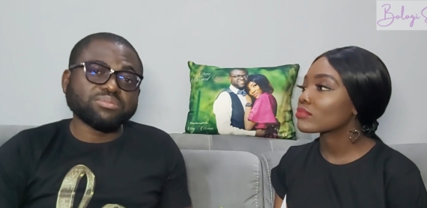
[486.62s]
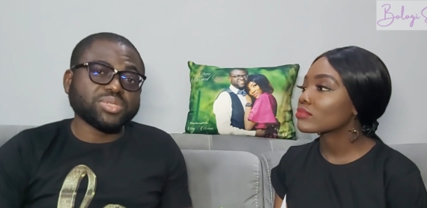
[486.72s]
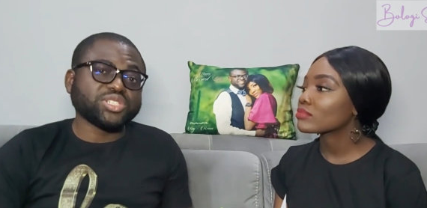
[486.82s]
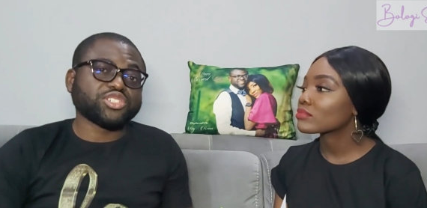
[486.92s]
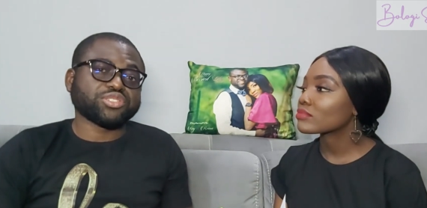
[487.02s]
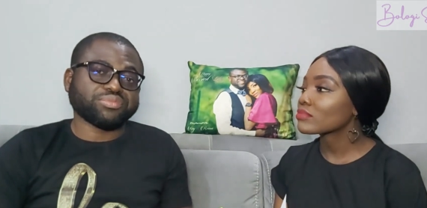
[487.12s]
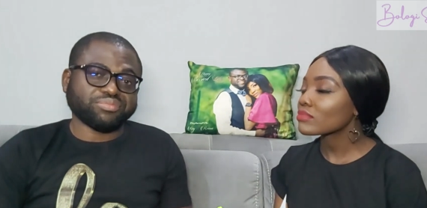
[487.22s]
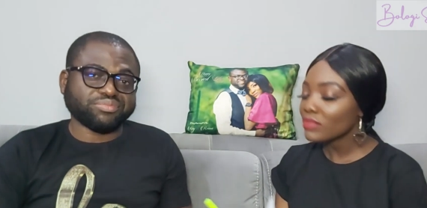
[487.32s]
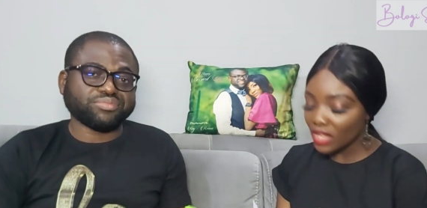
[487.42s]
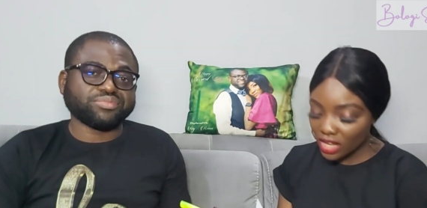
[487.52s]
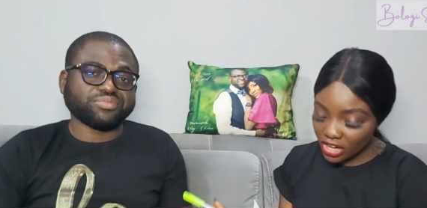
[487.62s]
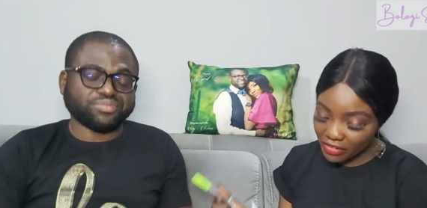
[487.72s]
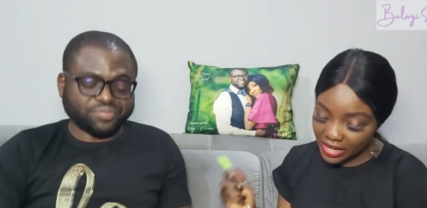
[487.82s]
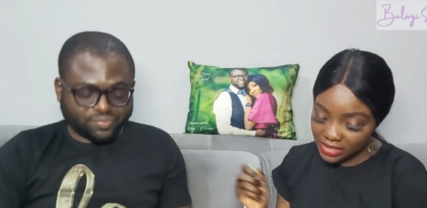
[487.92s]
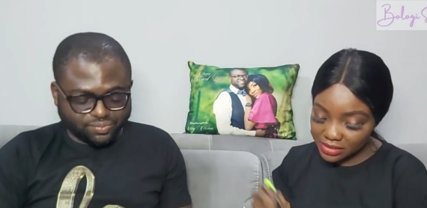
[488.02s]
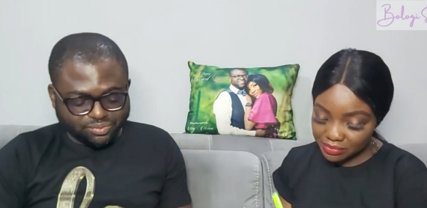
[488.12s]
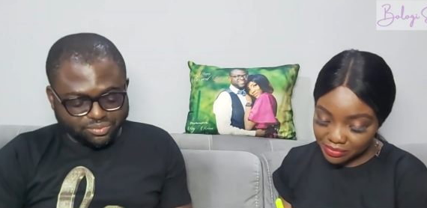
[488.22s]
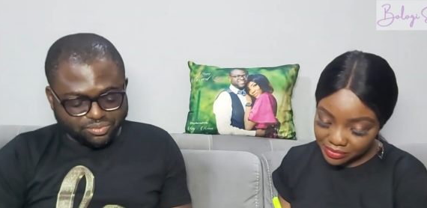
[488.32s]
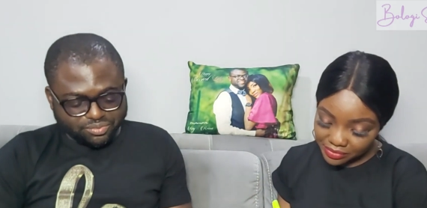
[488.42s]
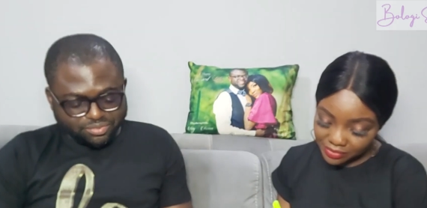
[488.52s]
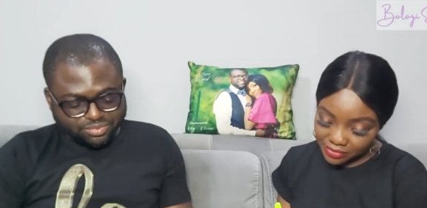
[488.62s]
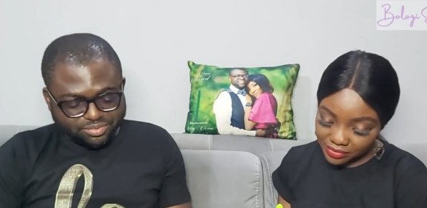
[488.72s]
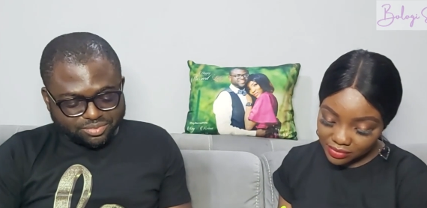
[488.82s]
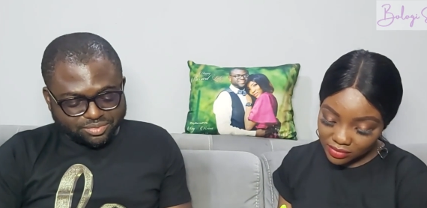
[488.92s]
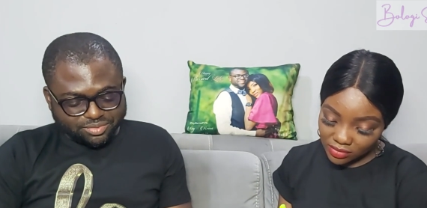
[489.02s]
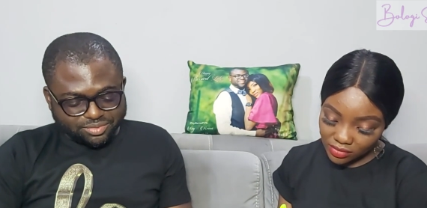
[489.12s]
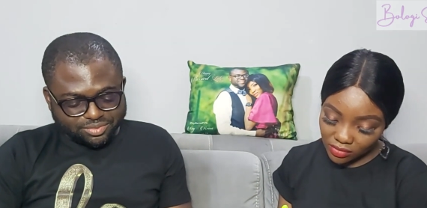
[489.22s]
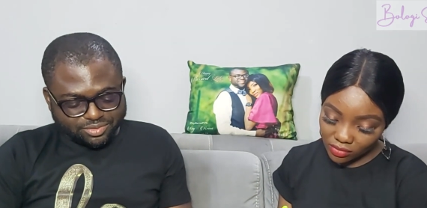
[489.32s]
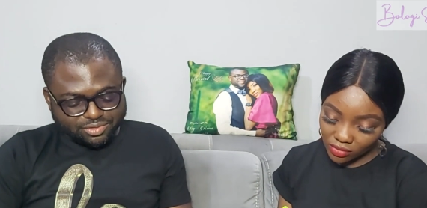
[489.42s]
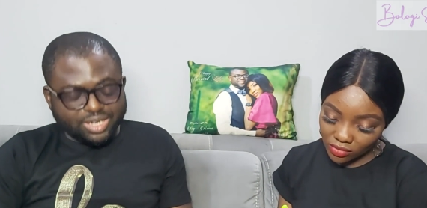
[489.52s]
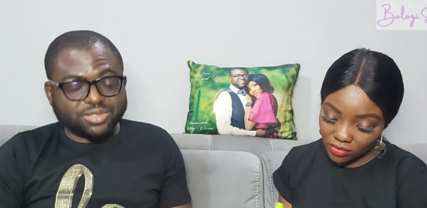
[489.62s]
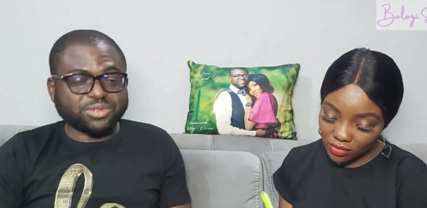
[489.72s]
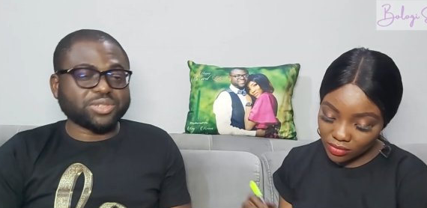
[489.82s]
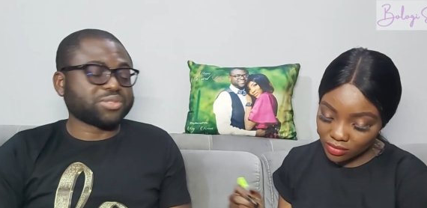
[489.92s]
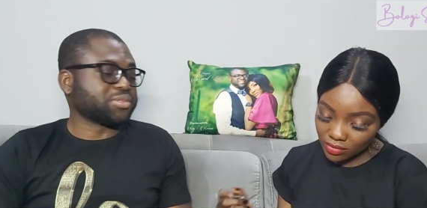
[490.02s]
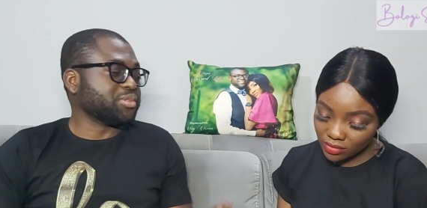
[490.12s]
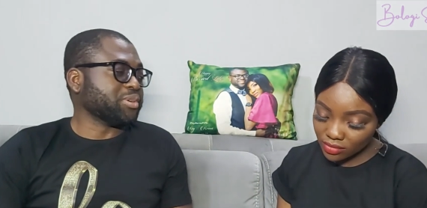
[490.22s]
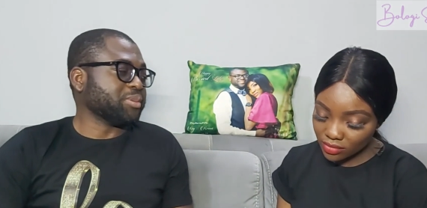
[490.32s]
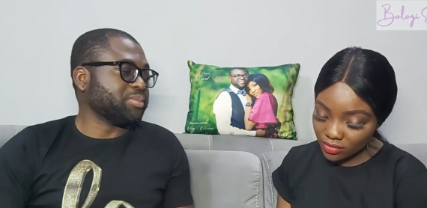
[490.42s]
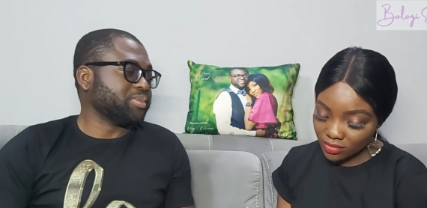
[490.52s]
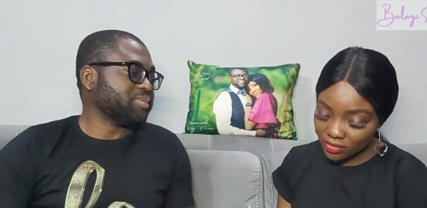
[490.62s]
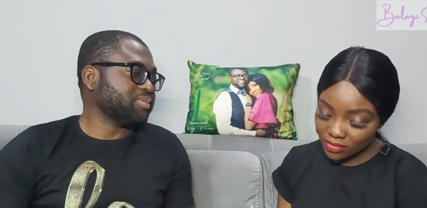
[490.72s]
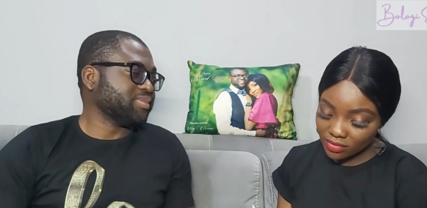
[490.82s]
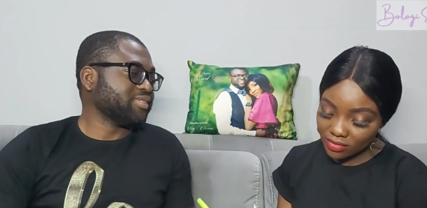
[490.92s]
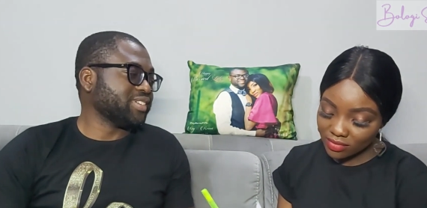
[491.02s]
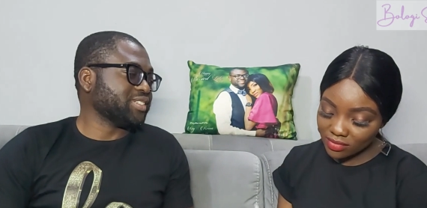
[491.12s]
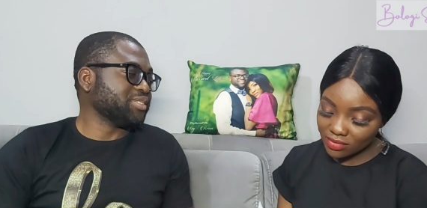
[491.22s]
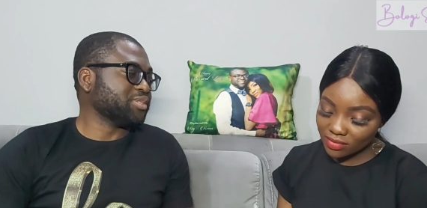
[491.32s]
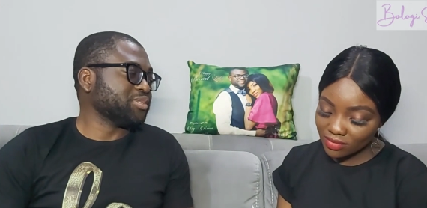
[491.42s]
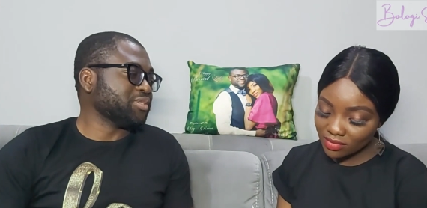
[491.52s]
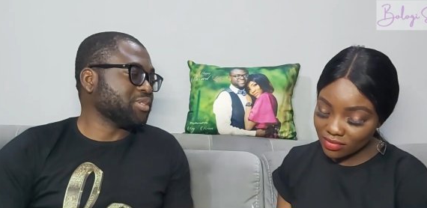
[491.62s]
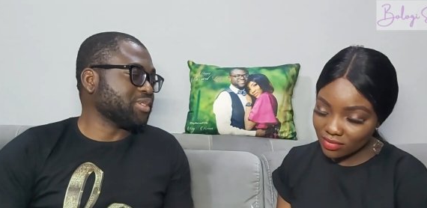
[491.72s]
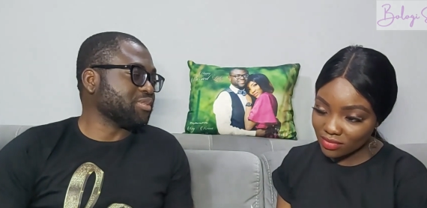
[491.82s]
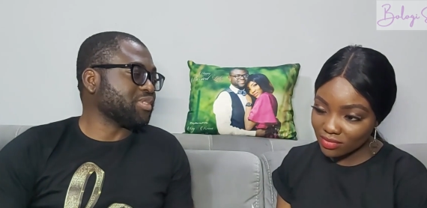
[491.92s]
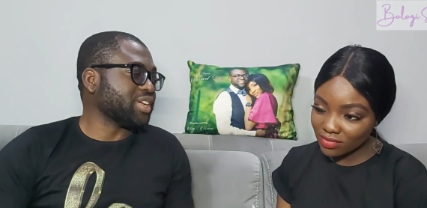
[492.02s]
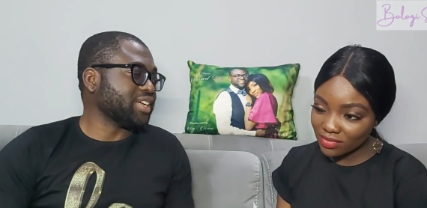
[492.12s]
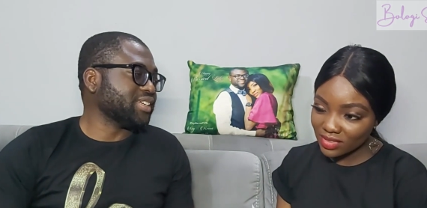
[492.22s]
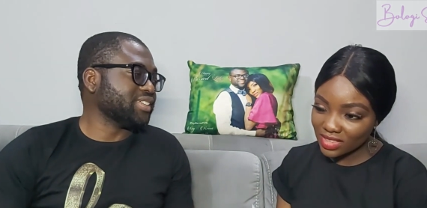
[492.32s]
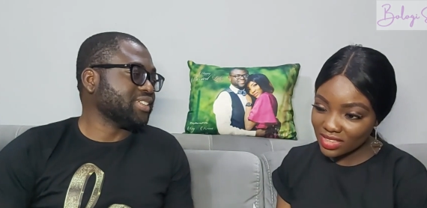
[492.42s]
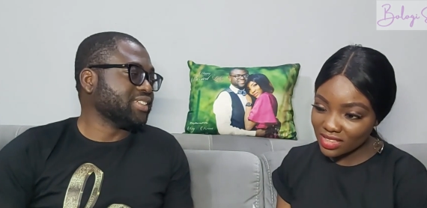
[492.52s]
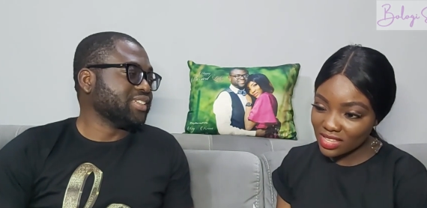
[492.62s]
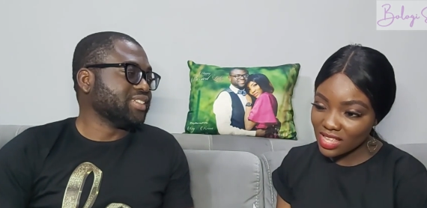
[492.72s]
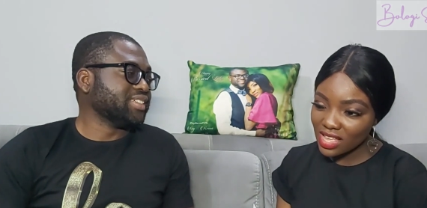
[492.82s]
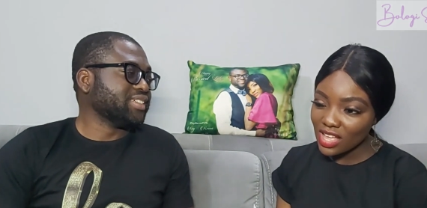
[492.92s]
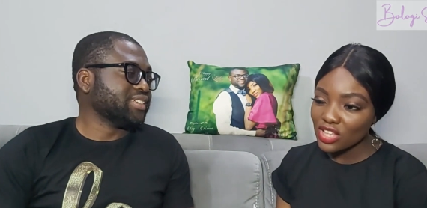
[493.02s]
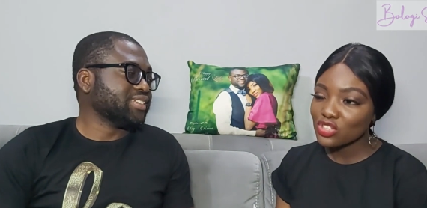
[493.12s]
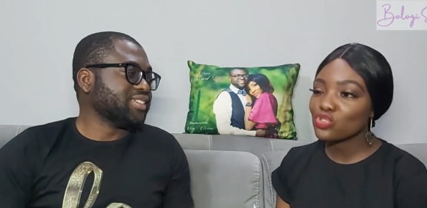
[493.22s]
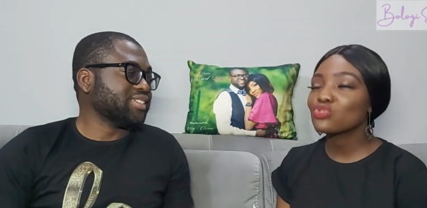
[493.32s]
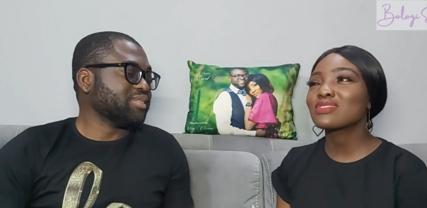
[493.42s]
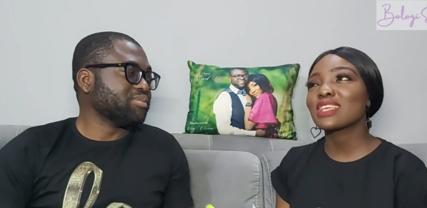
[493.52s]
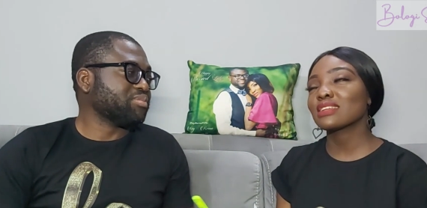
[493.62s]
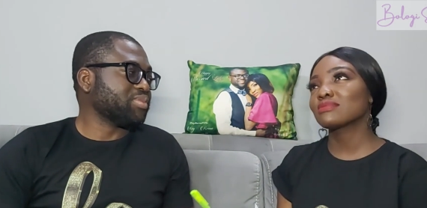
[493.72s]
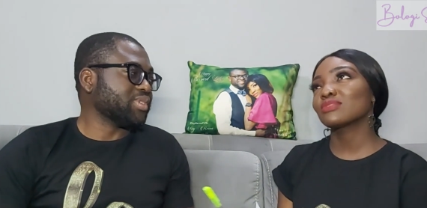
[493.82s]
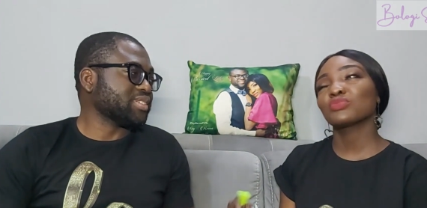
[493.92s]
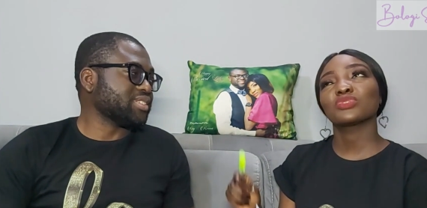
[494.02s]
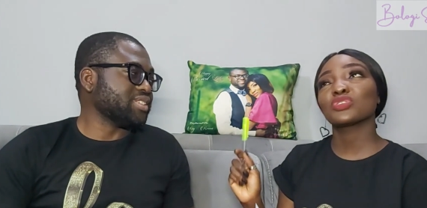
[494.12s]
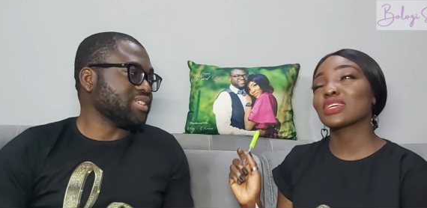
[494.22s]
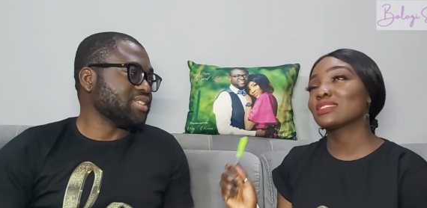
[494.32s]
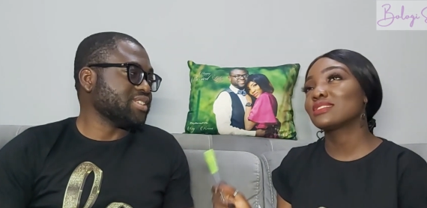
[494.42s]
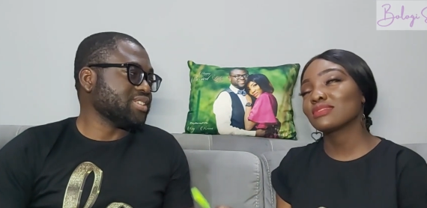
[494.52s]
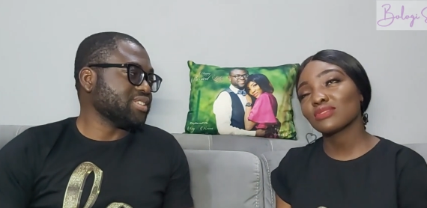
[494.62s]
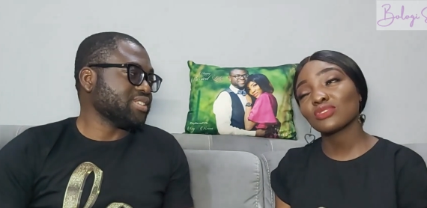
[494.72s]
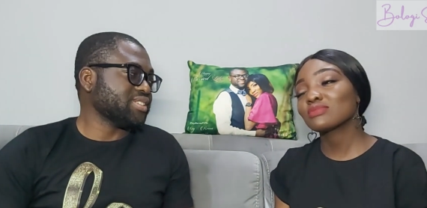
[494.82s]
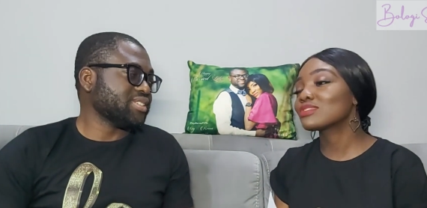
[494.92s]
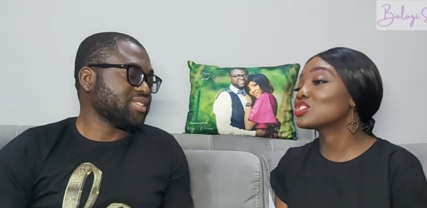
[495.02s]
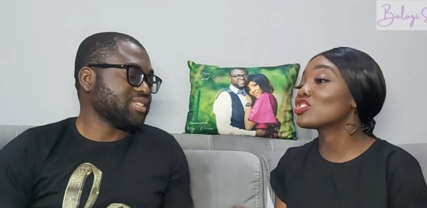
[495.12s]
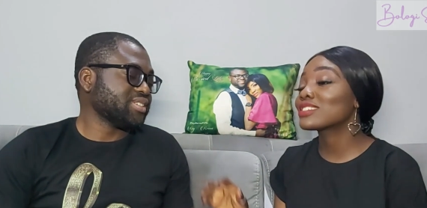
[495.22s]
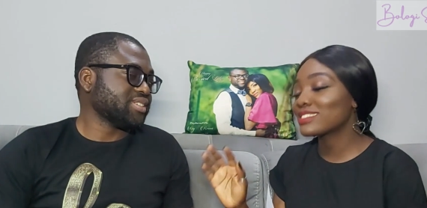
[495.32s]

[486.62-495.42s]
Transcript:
Speaker 1: Beach. Correct.
Speaker 2: Why do you want to go up? when you don't you don't want to fly.
Speaker 1: That, Plus those the... are just